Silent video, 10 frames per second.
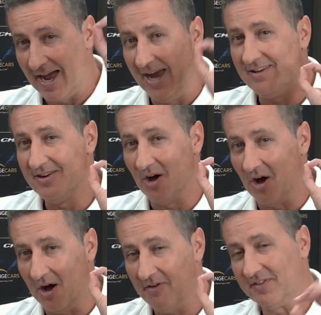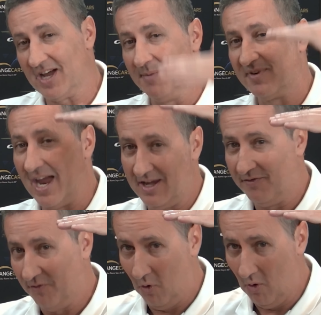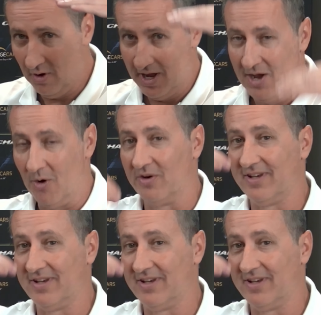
8.5 times 84 or